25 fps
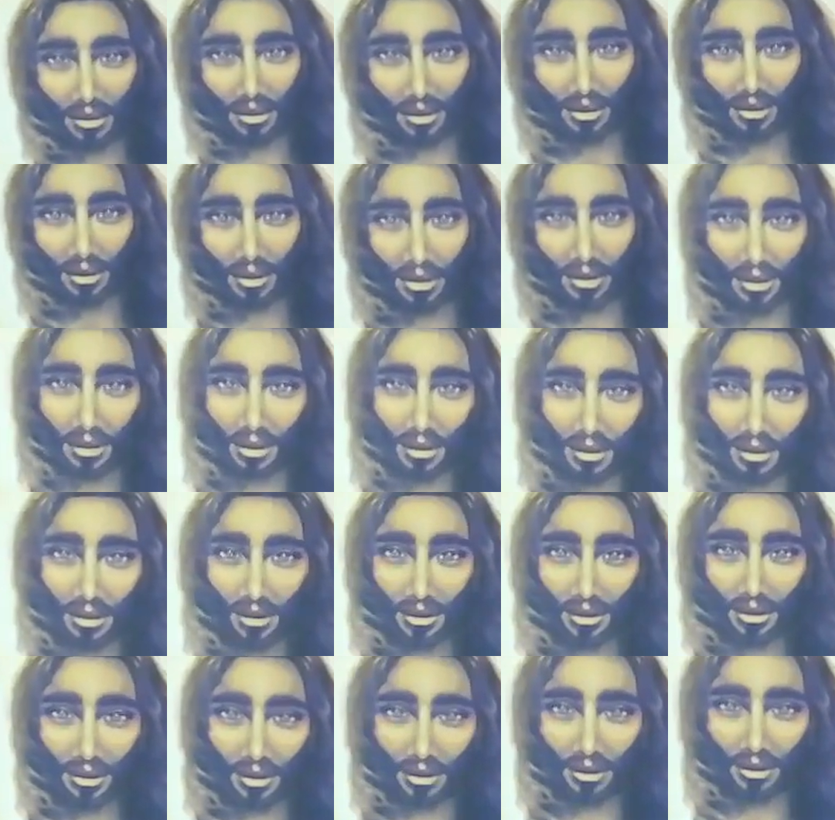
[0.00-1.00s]
13
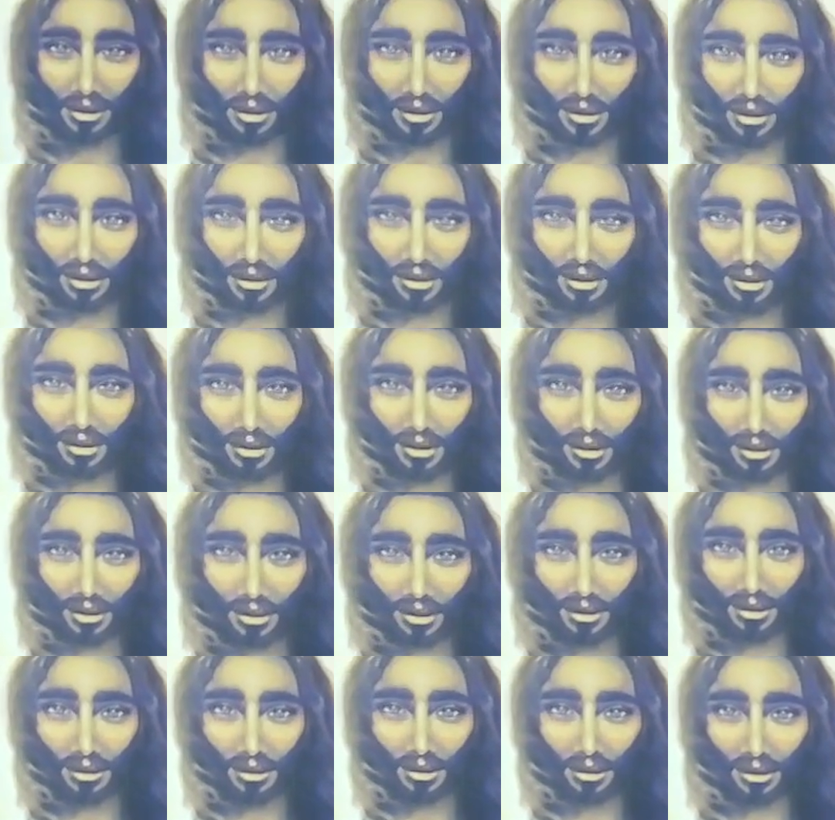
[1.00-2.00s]
onward
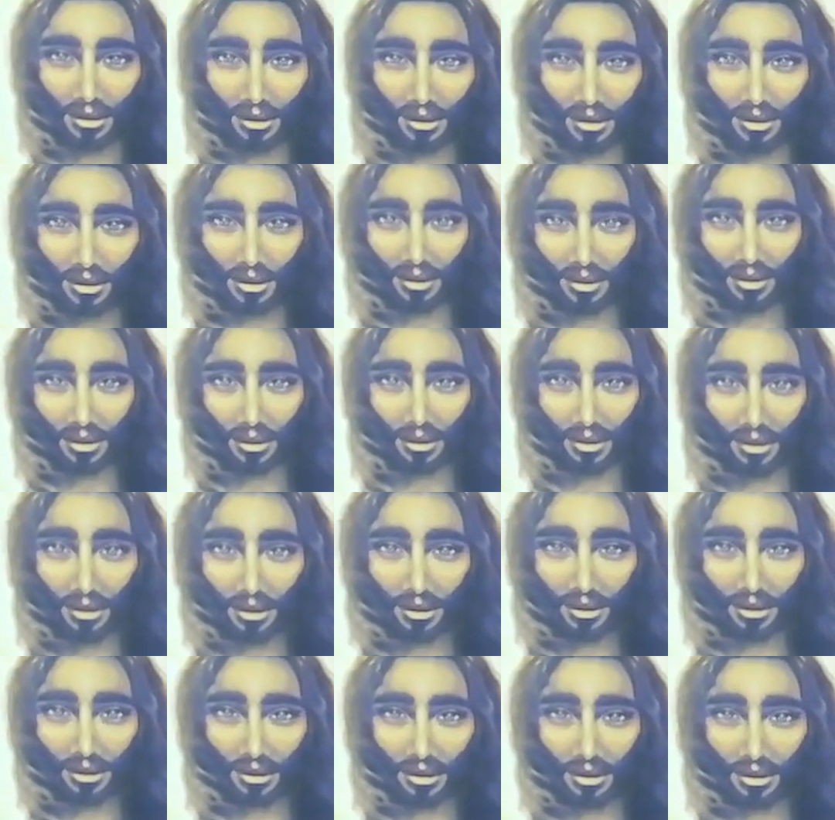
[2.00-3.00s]
through these
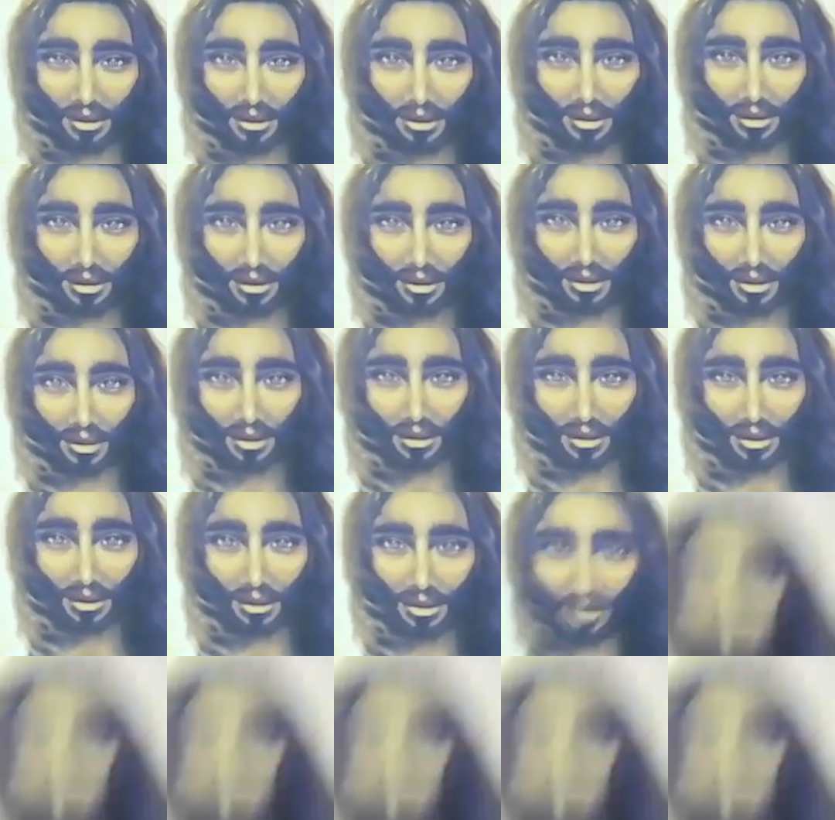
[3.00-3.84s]
encounters,